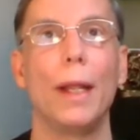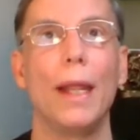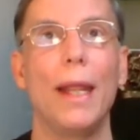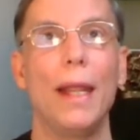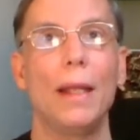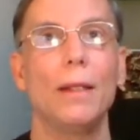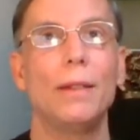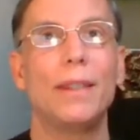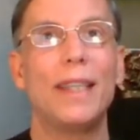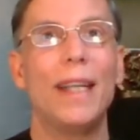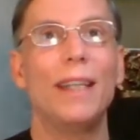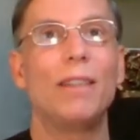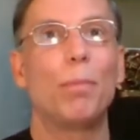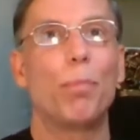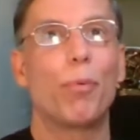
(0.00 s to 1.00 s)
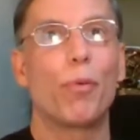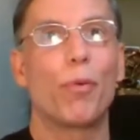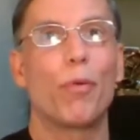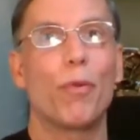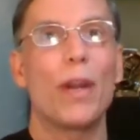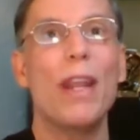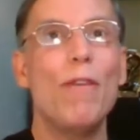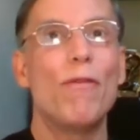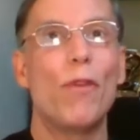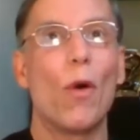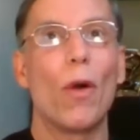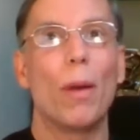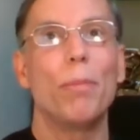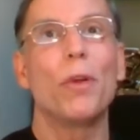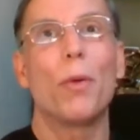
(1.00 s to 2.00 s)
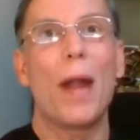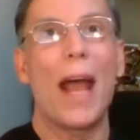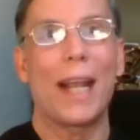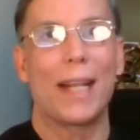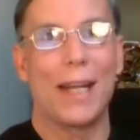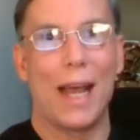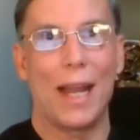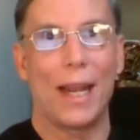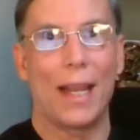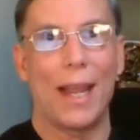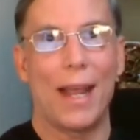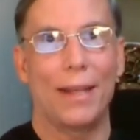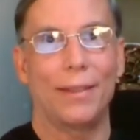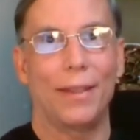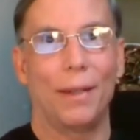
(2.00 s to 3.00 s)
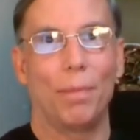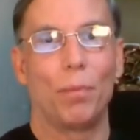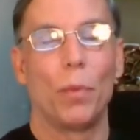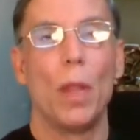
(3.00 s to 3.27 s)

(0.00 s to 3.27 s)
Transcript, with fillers: is this preformed arachidonic acid,